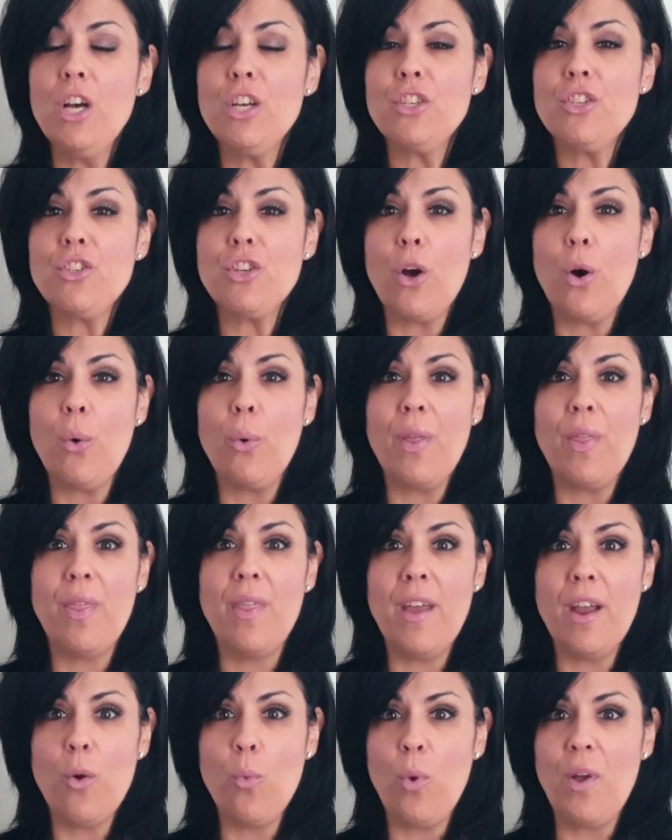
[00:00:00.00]
So
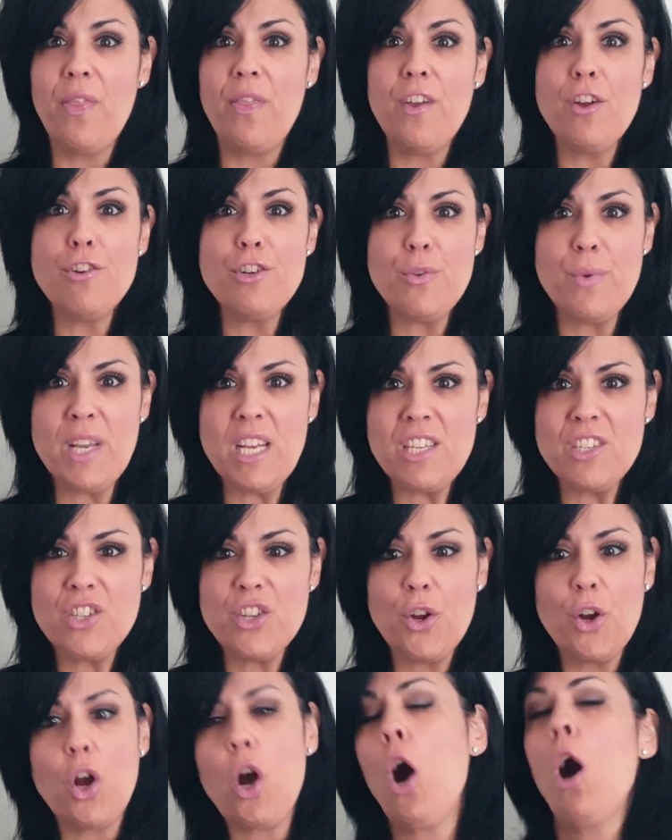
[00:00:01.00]
what they're doing is
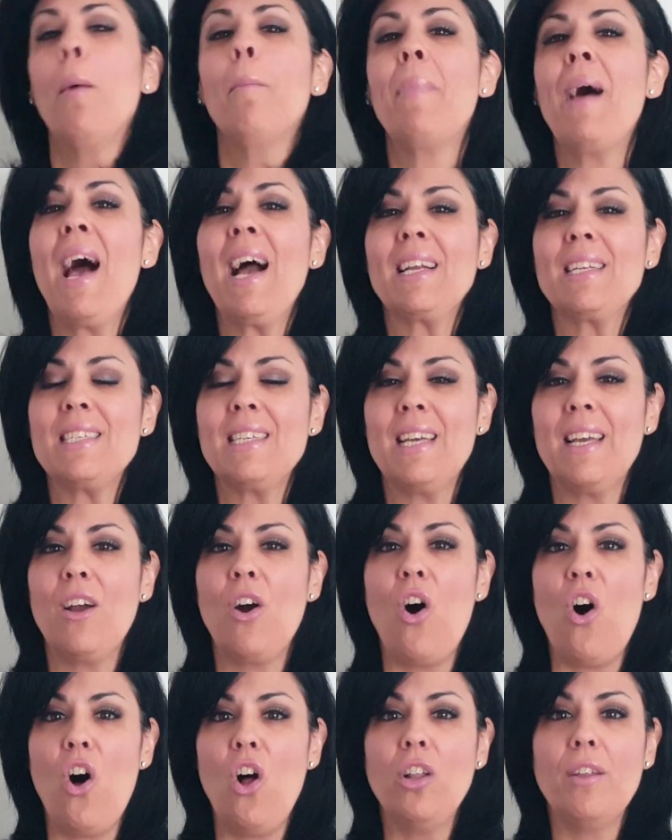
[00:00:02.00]
they're
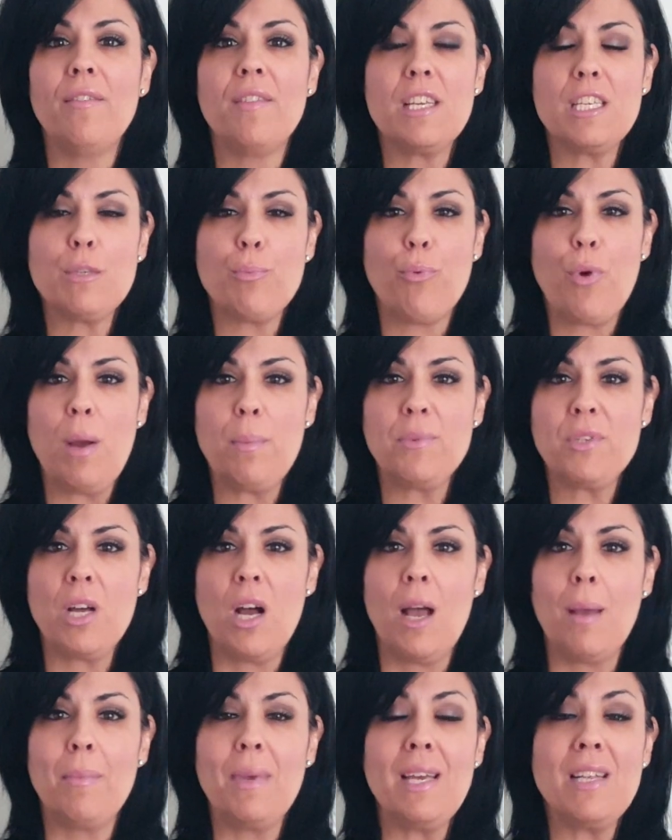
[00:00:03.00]
compacting all of this prep
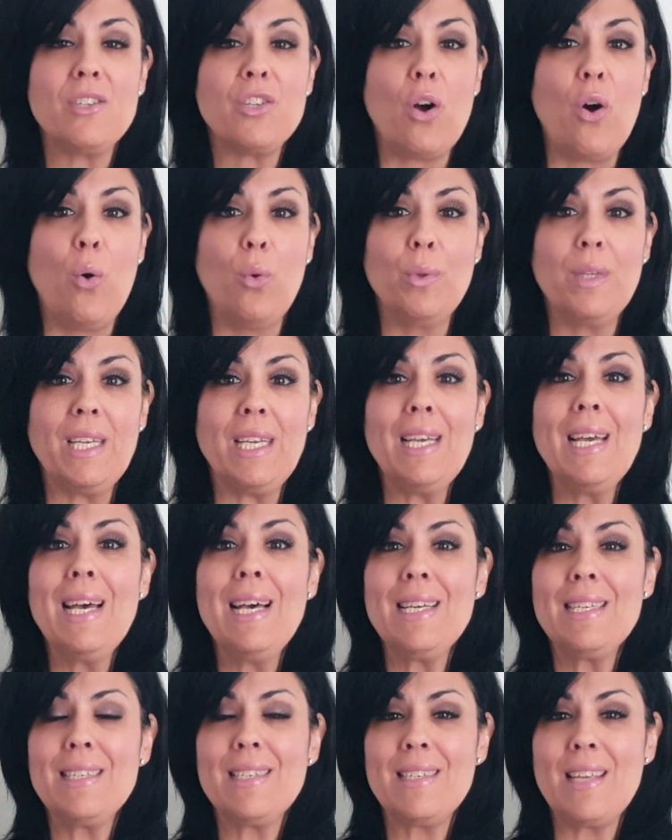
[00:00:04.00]
time into only
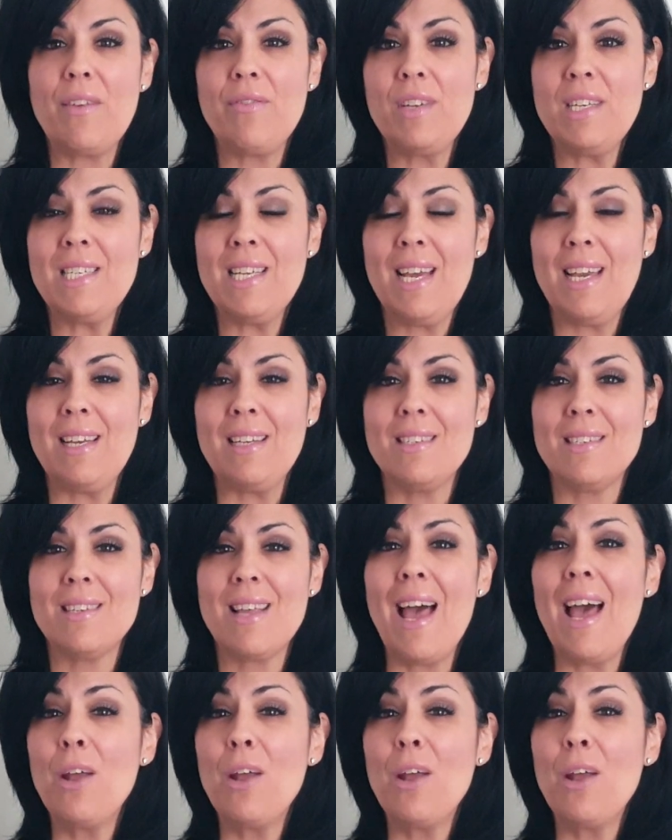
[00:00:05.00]
7 days.